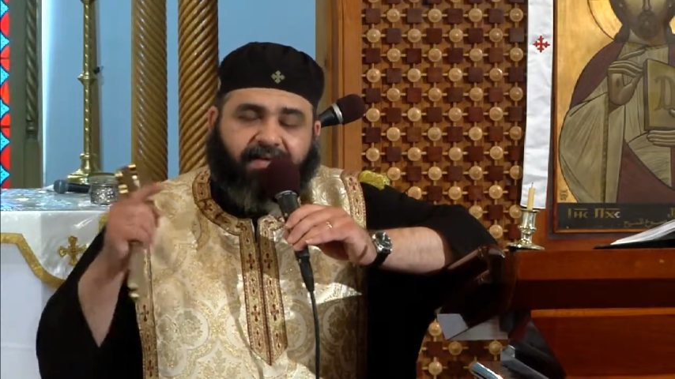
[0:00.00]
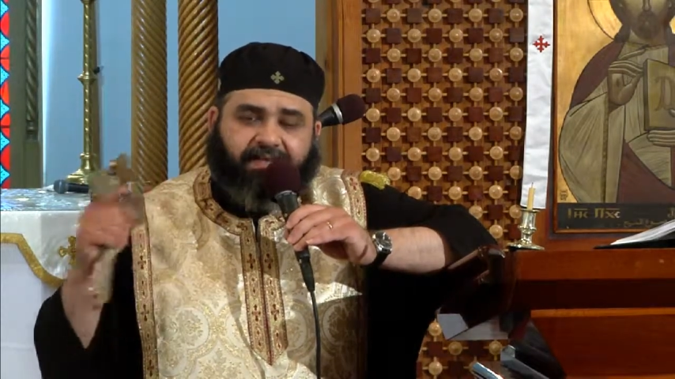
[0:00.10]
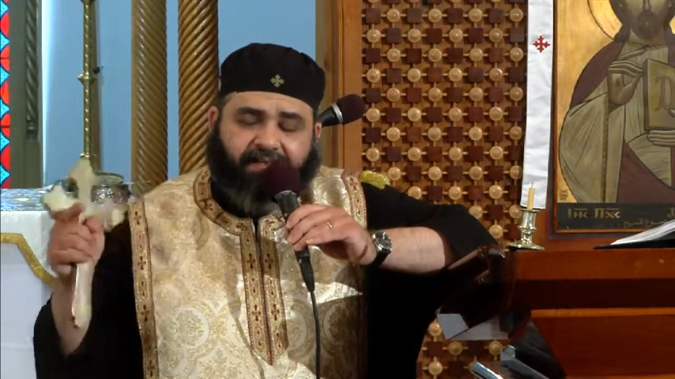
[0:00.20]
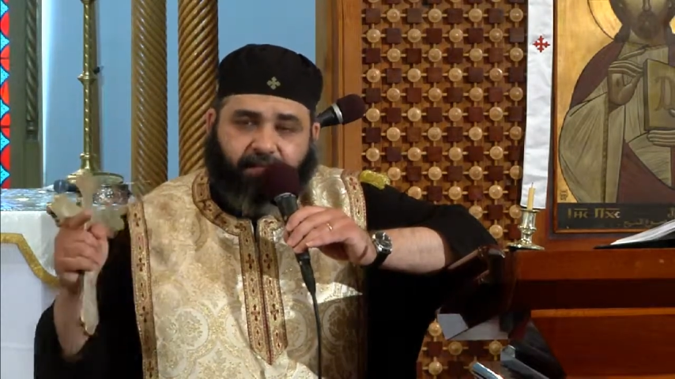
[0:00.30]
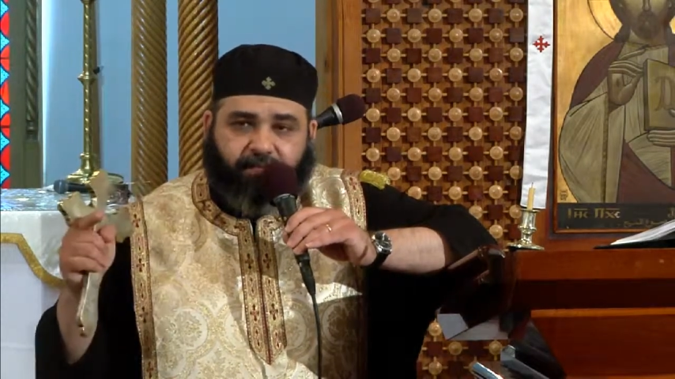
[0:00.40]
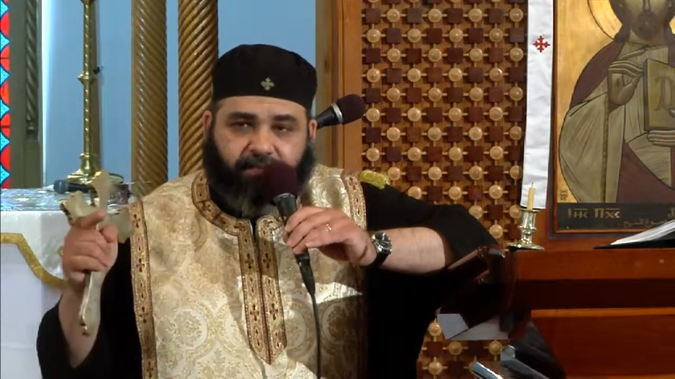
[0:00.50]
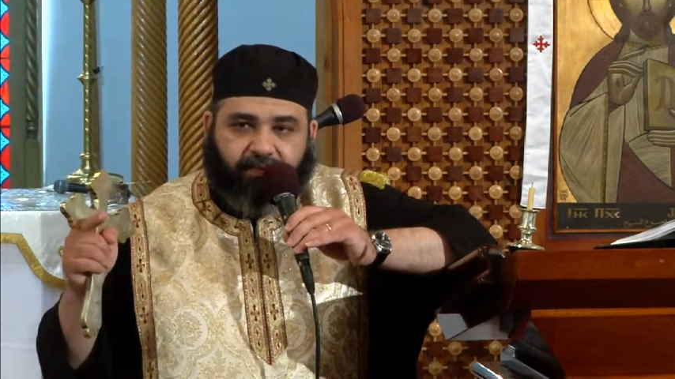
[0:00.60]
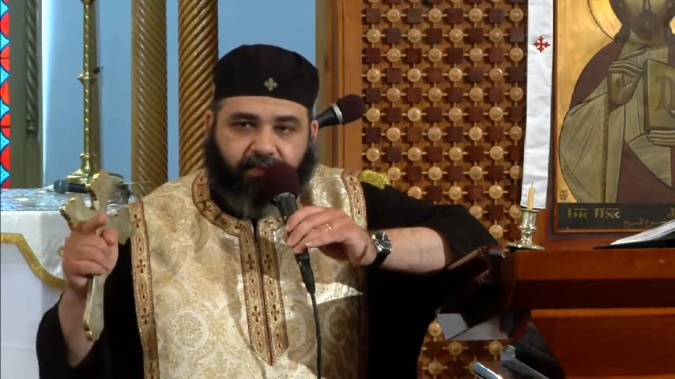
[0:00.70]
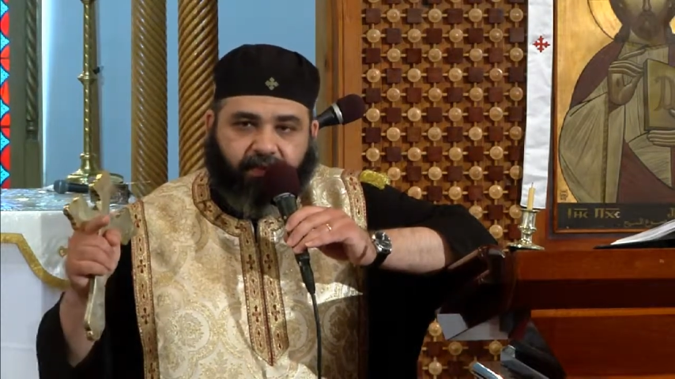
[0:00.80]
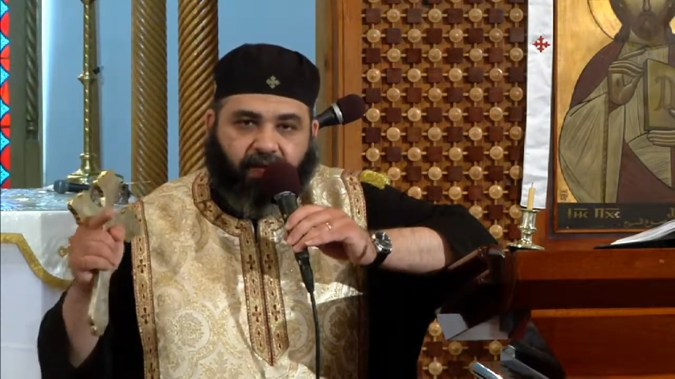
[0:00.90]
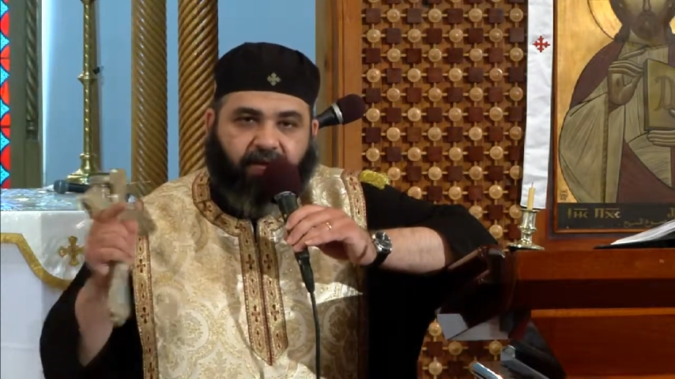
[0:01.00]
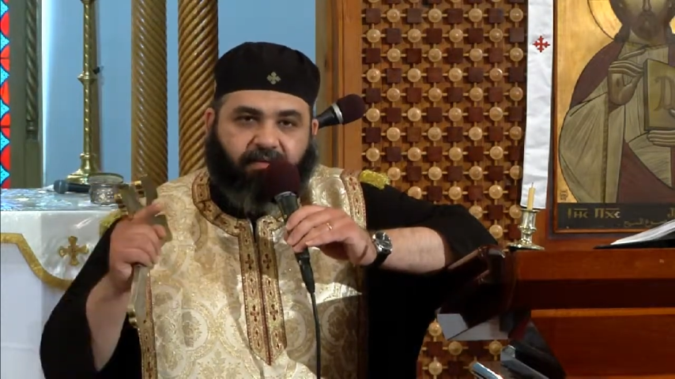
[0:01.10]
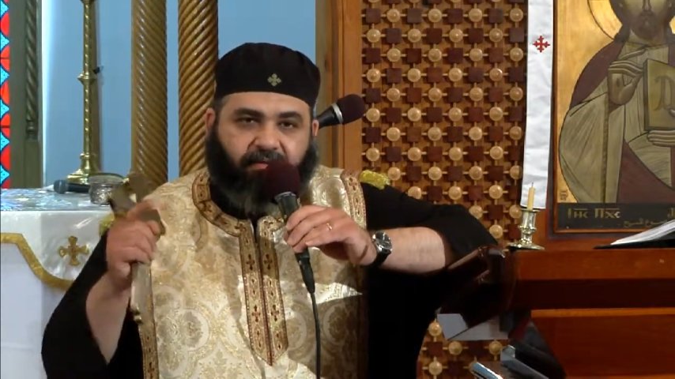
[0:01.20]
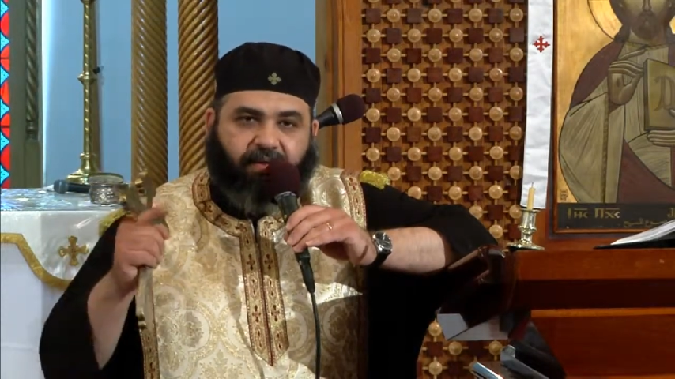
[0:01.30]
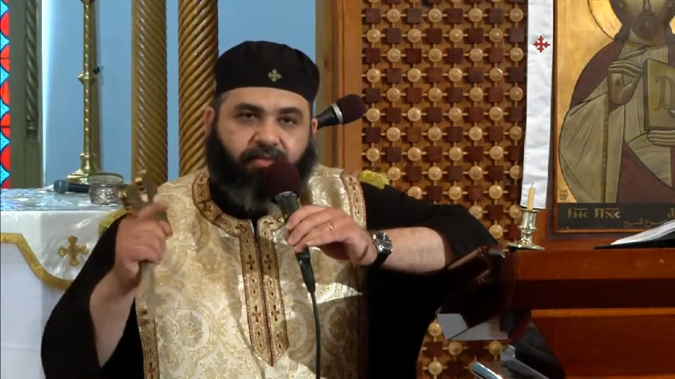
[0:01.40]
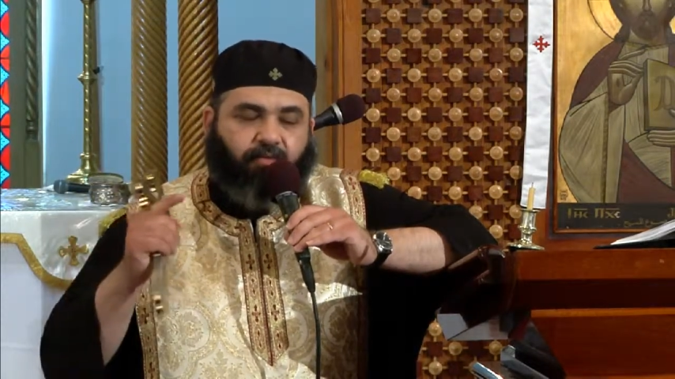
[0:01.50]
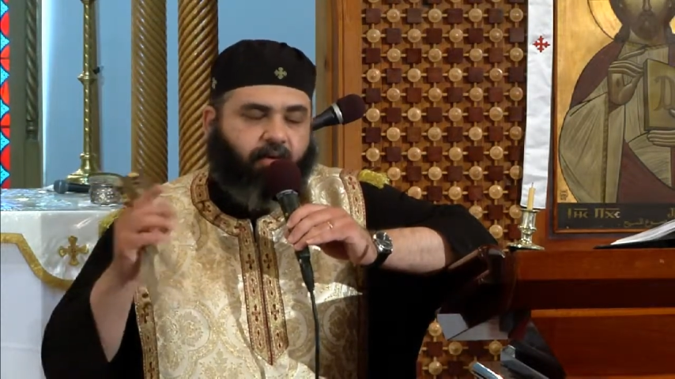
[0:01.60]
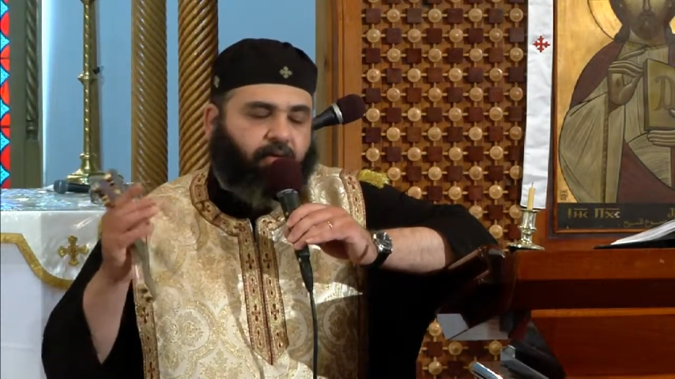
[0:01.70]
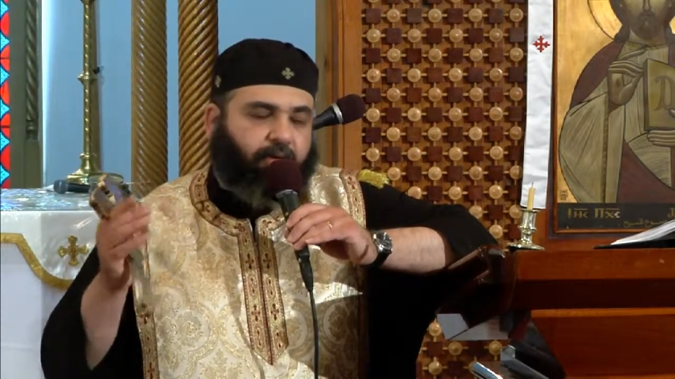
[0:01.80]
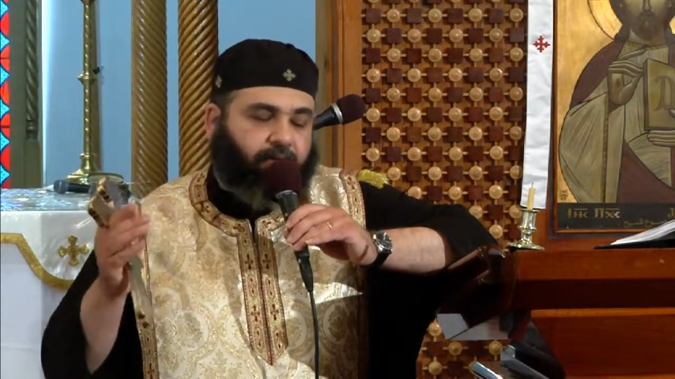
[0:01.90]
accept anything
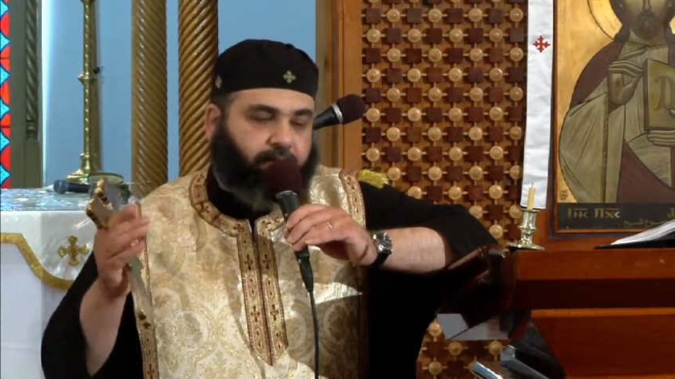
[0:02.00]
wrong.